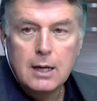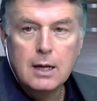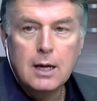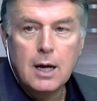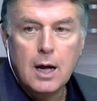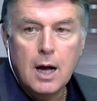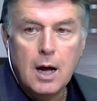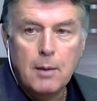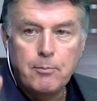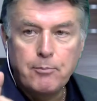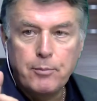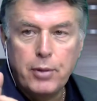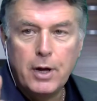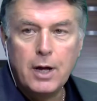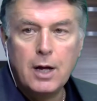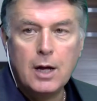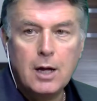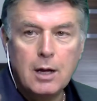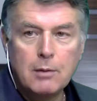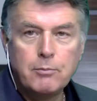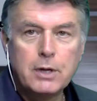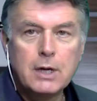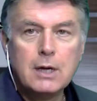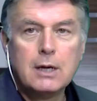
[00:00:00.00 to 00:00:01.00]
a
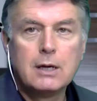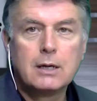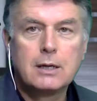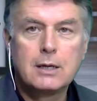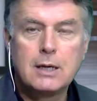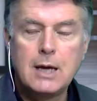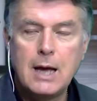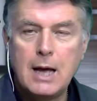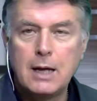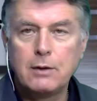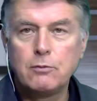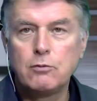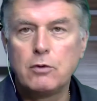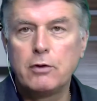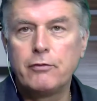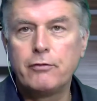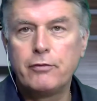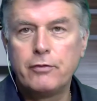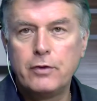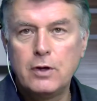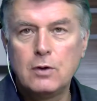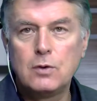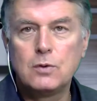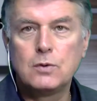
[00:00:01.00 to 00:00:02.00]
pub can
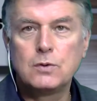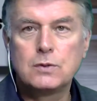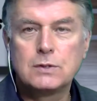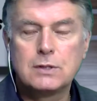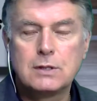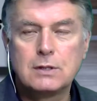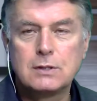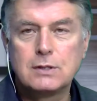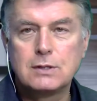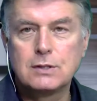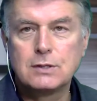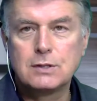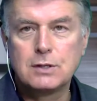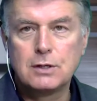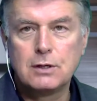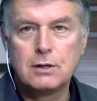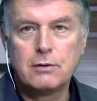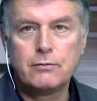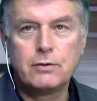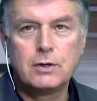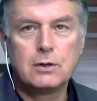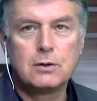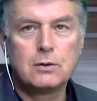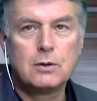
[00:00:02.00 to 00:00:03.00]
refuse to
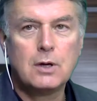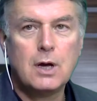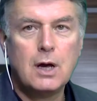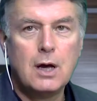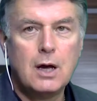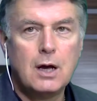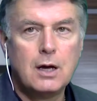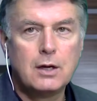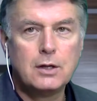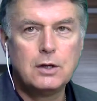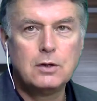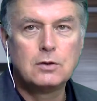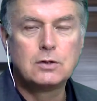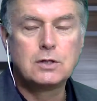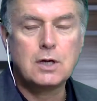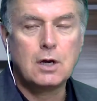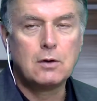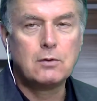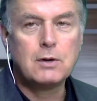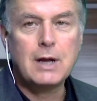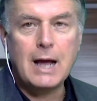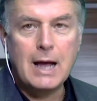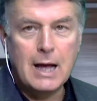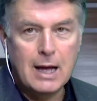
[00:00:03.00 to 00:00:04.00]
serve you. You
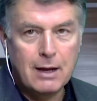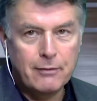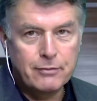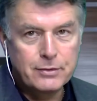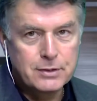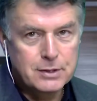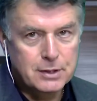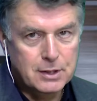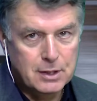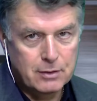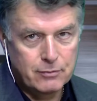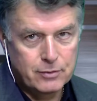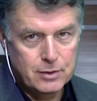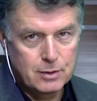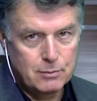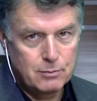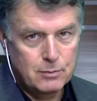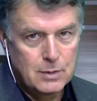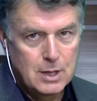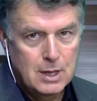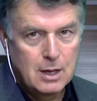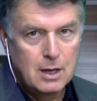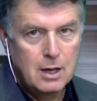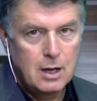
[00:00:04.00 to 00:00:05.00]
don't have to give them
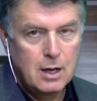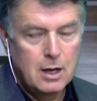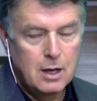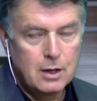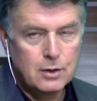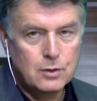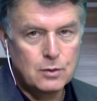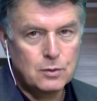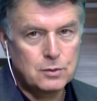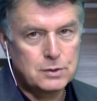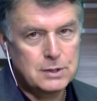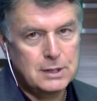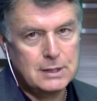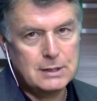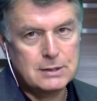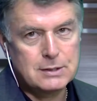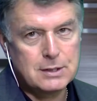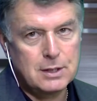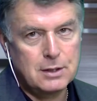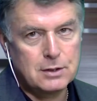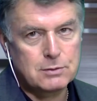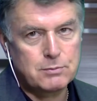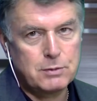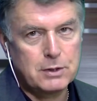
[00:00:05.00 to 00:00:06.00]
your
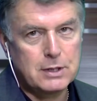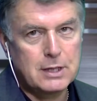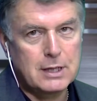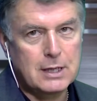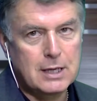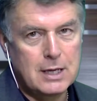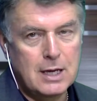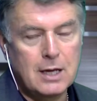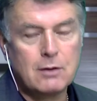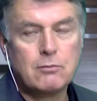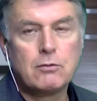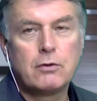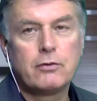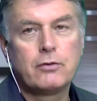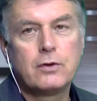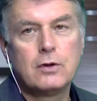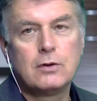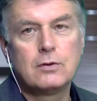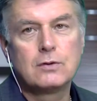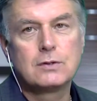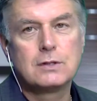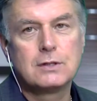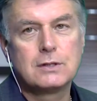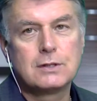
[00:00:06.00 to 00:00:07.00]
details, but they can
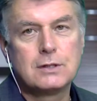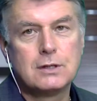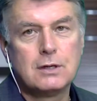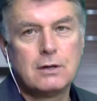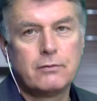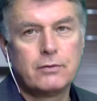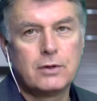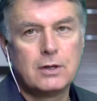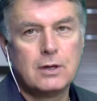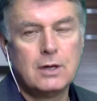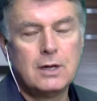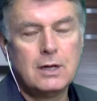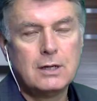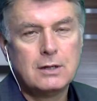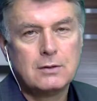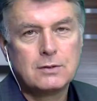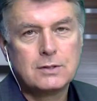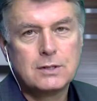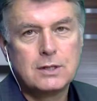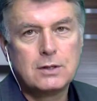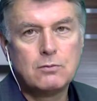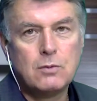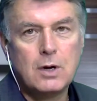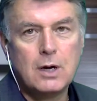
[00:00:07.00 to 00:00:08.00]
refuse to serve you. And I don't
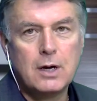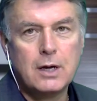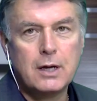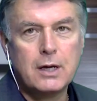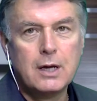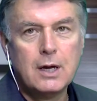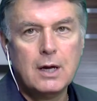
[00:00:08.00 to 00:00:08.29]
see why